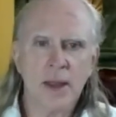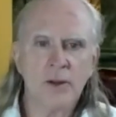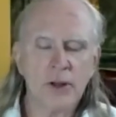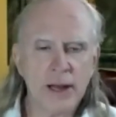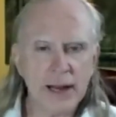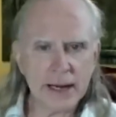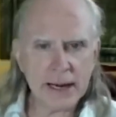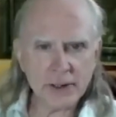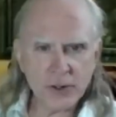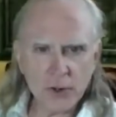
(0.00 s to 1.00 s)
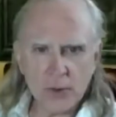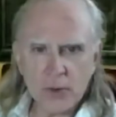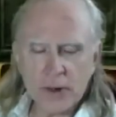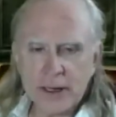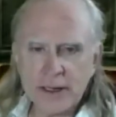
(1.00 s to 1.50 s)
Tonight, I'd like
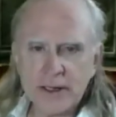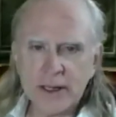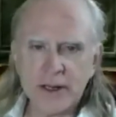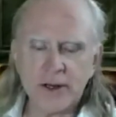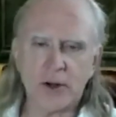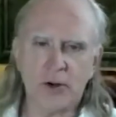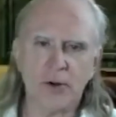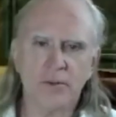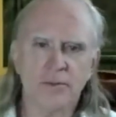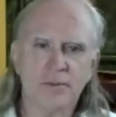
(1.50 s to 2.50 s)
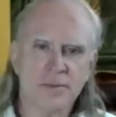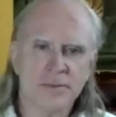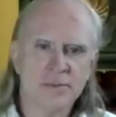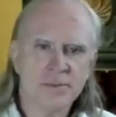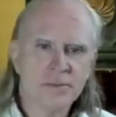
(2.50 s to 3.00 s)
to continue
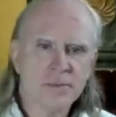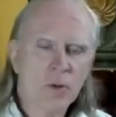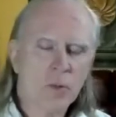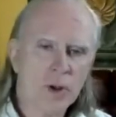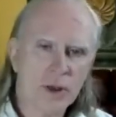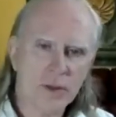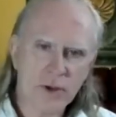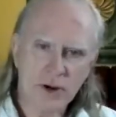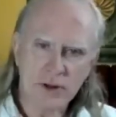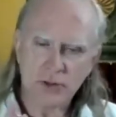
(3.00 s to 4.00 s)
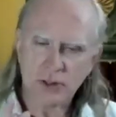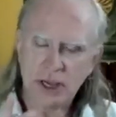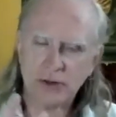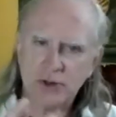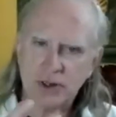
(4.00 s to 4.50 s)
with our
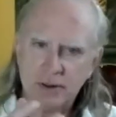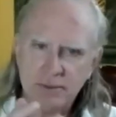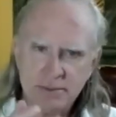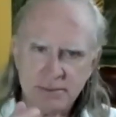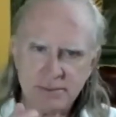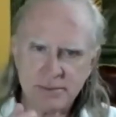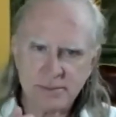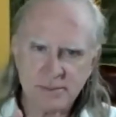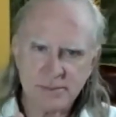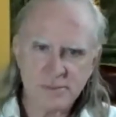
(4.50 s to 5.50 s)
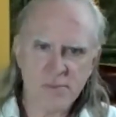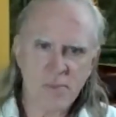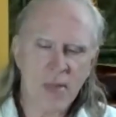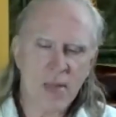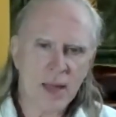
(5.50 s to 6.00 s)
discussion
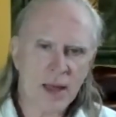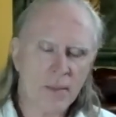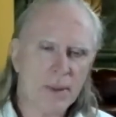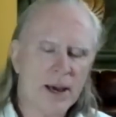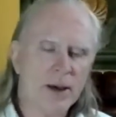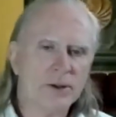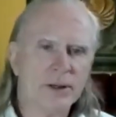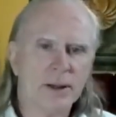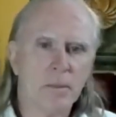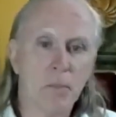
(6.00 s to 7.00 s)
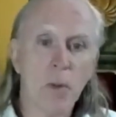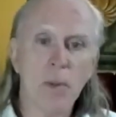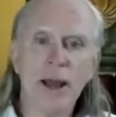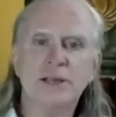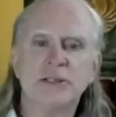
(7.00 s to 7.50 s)
about
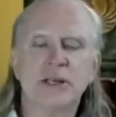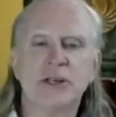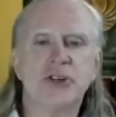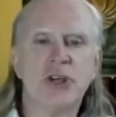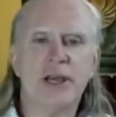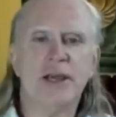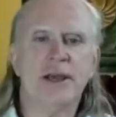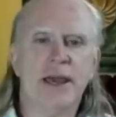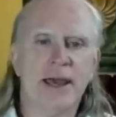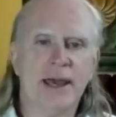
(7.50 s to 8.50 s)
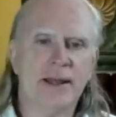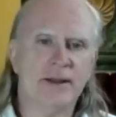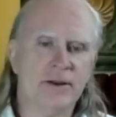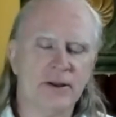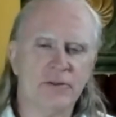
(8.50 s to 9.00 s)
mobilizing Qi
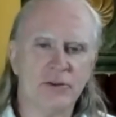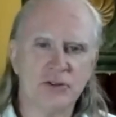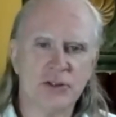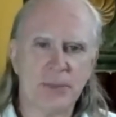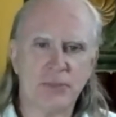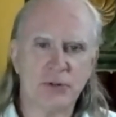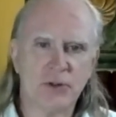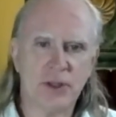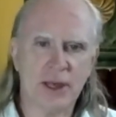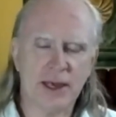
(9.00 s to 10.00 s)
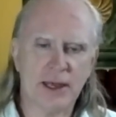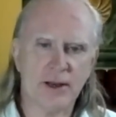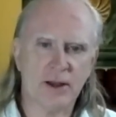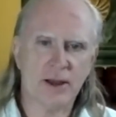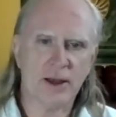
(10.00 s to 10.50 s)
and the different steps
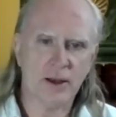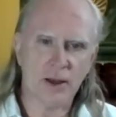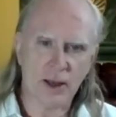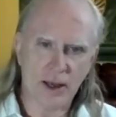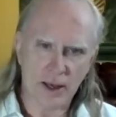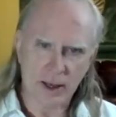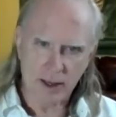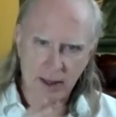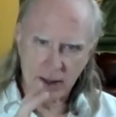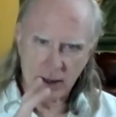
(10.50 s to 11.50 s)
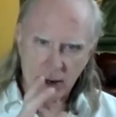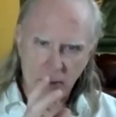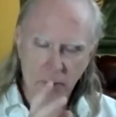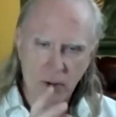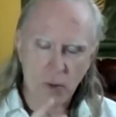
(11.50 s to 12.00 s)
that
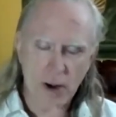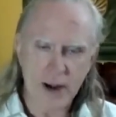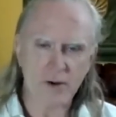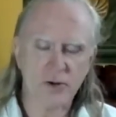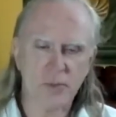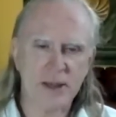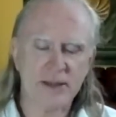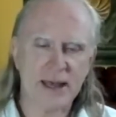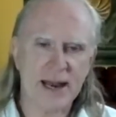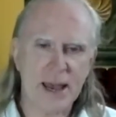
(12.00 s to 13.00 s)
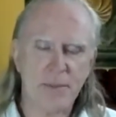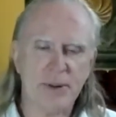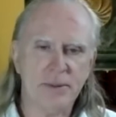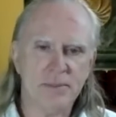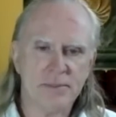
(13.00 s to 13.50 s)
are required to make that happen